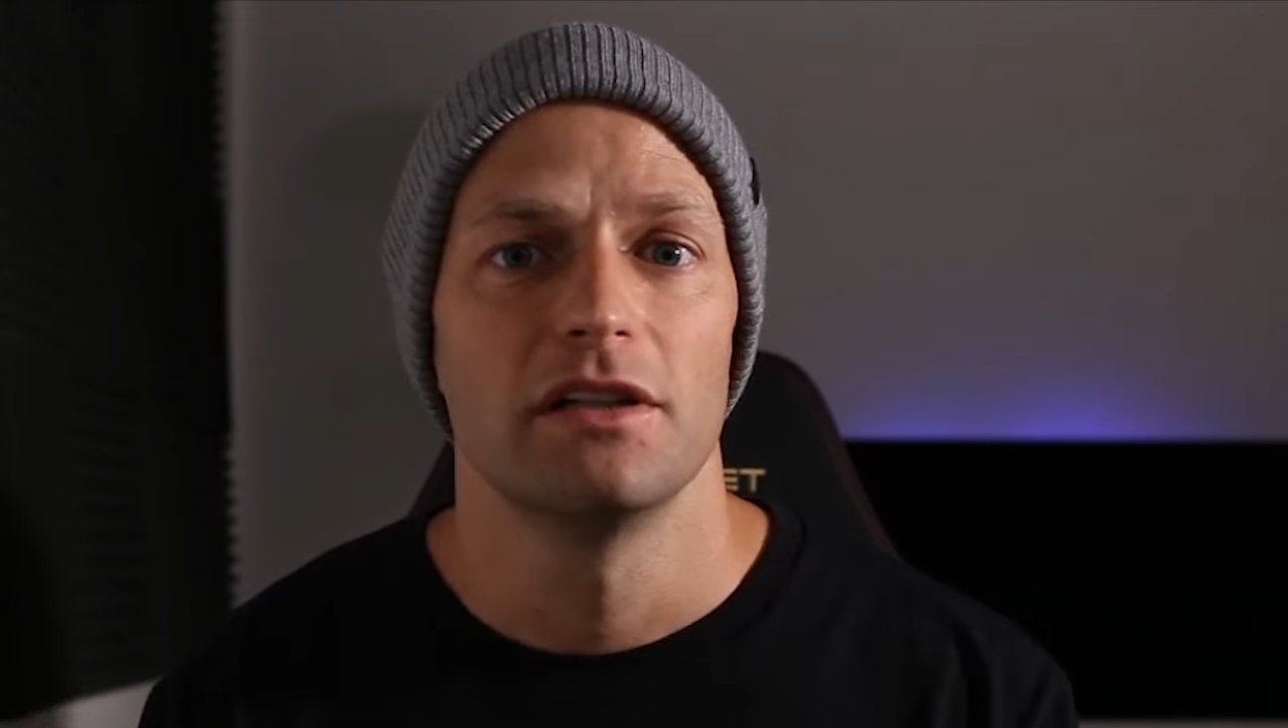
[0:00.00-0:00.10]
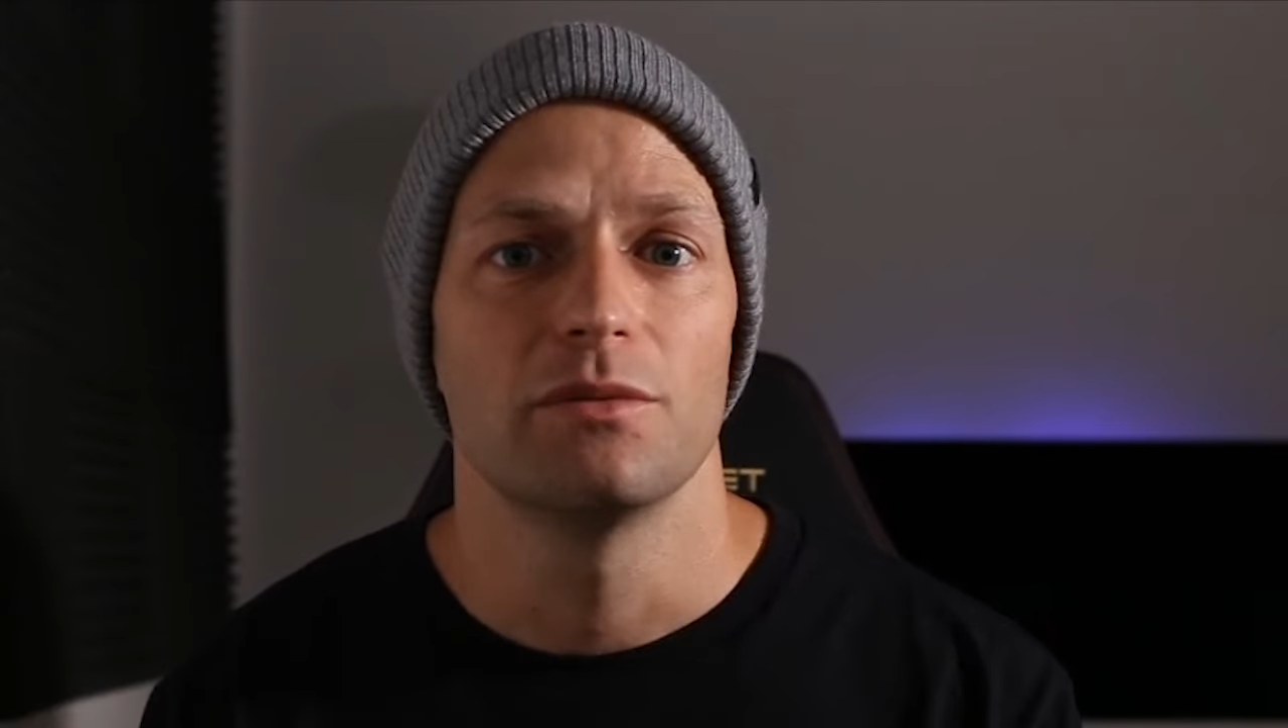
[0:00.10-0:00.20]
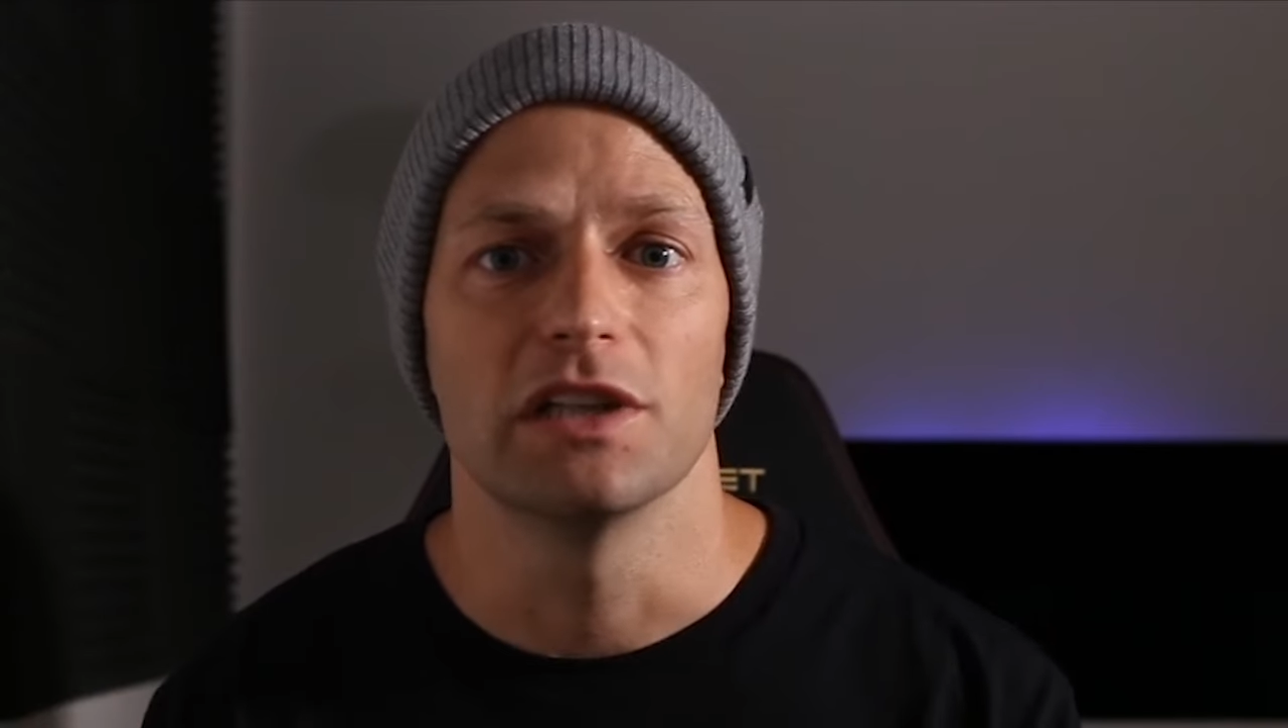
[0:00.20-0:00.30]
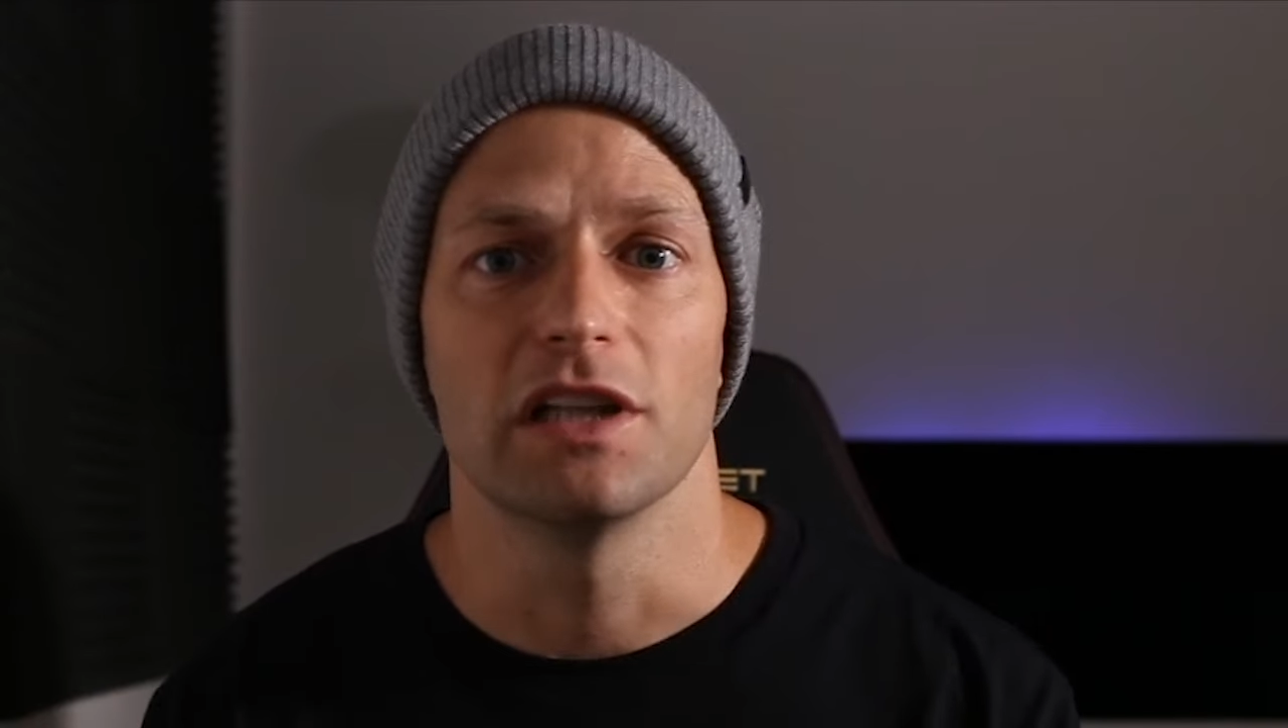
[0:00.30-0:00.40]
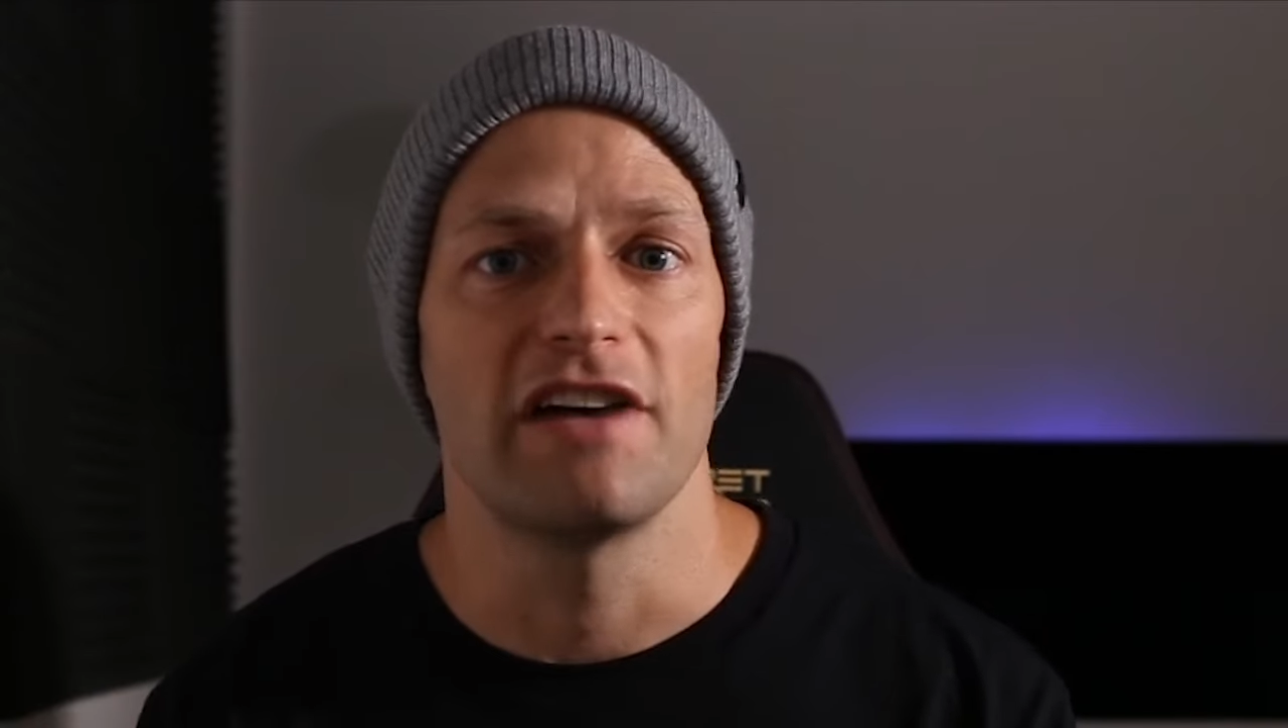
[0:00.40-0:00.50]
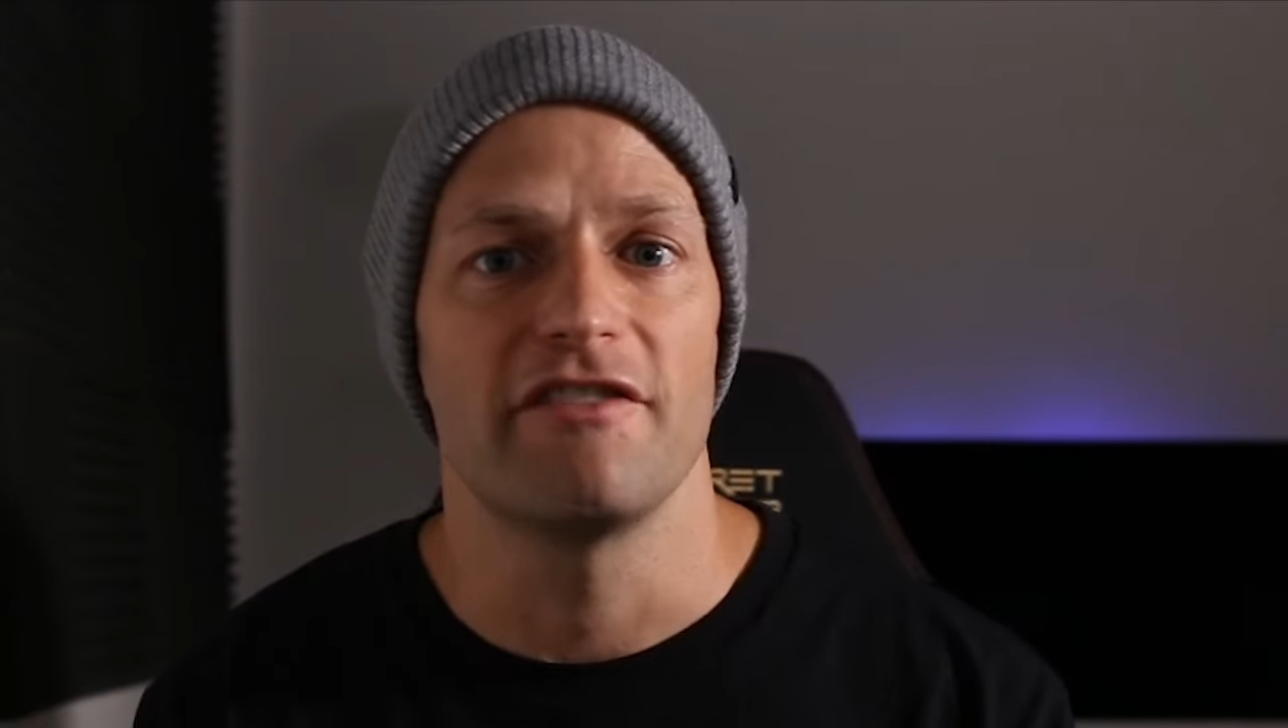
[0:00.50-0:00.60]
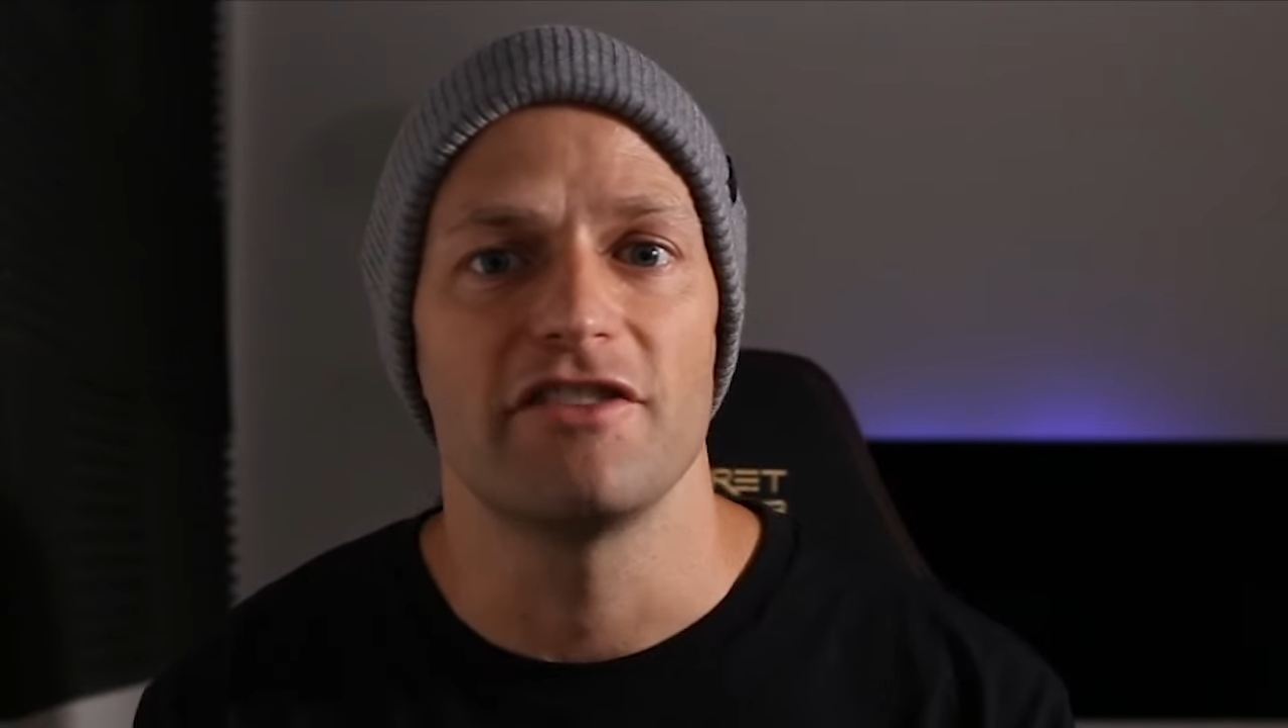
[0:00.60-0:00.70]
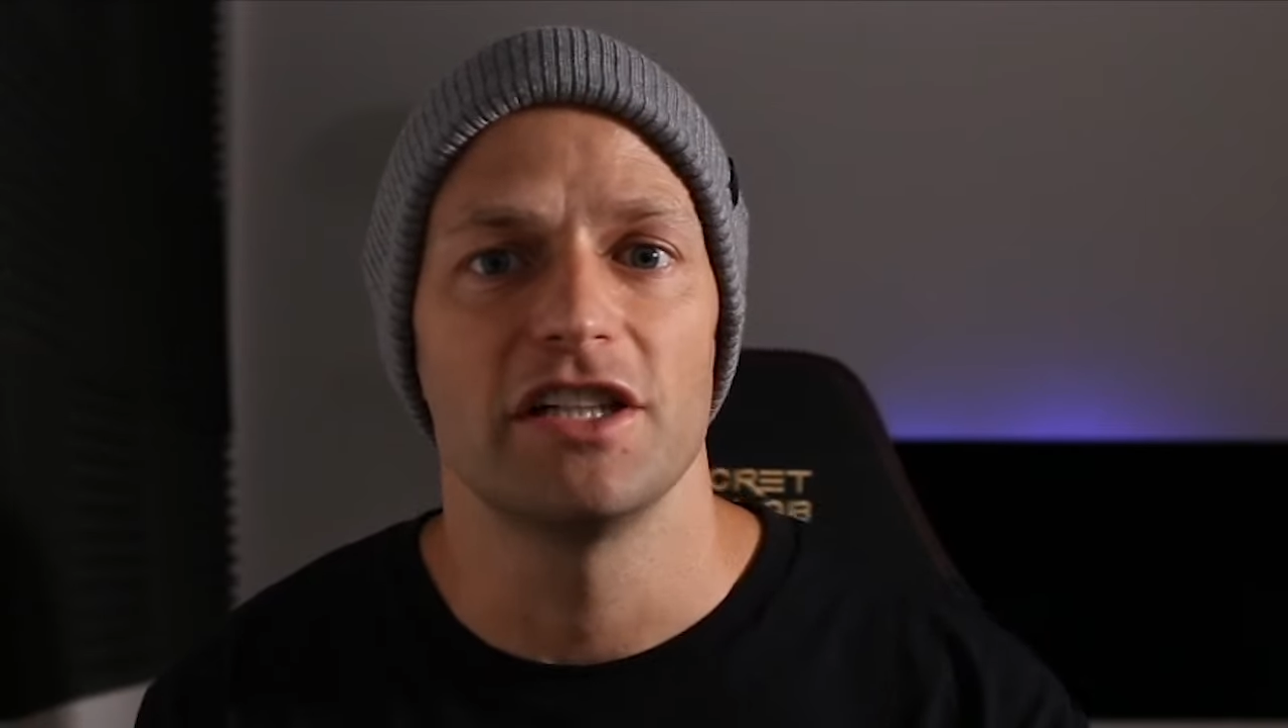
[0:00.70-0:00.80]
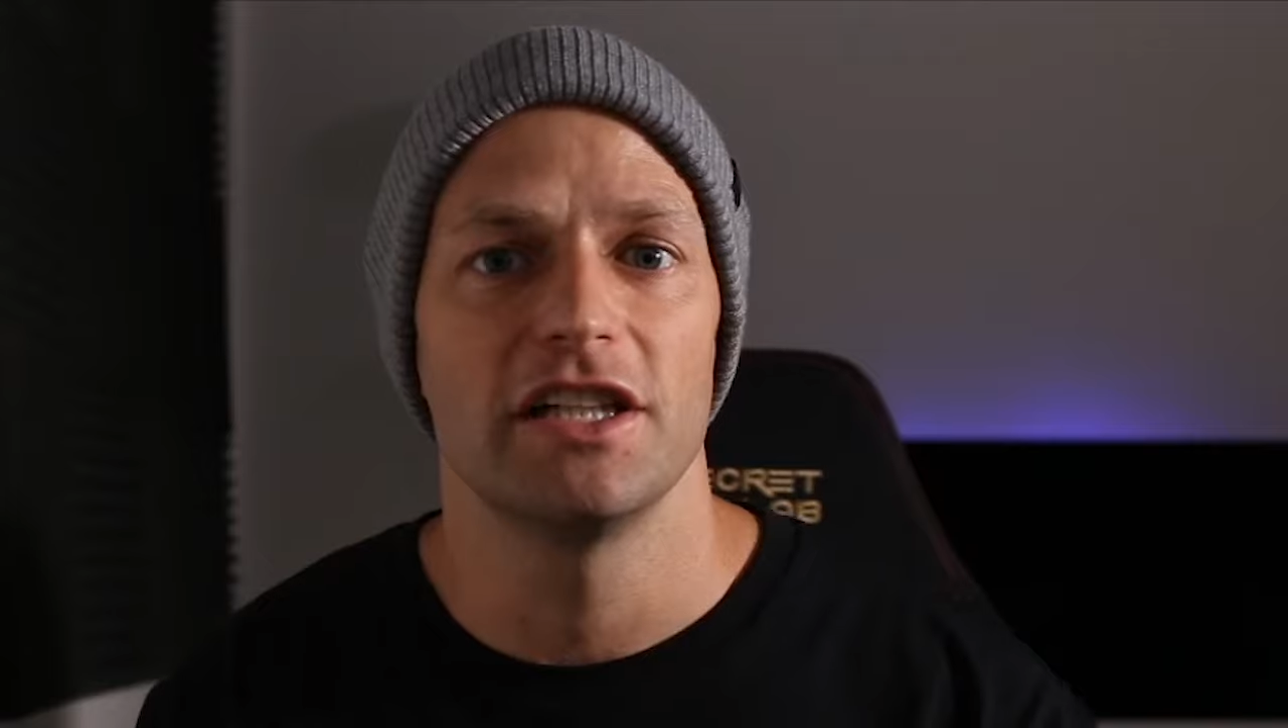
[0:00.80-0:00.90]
We love having